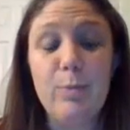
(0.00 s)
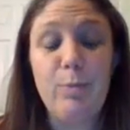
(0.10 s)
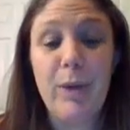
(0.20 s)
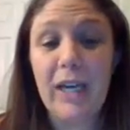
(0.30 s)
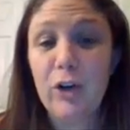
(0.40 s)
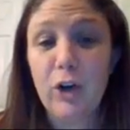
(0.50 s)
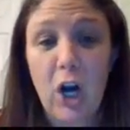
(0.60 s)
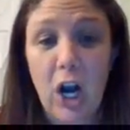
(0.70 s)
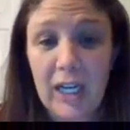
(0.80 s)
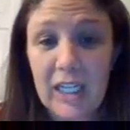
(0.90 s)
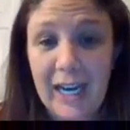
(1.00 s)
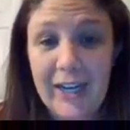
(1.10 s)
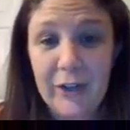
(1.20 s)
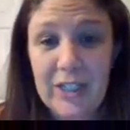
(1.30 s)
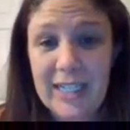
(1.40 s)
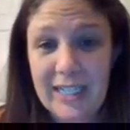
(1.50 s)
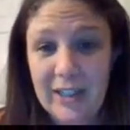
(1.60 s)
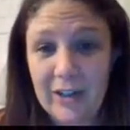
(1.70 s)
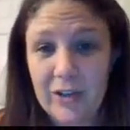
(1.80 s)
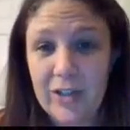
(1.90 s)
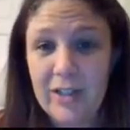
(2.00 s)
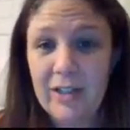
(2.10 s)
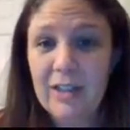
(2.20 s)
big crocodile tears,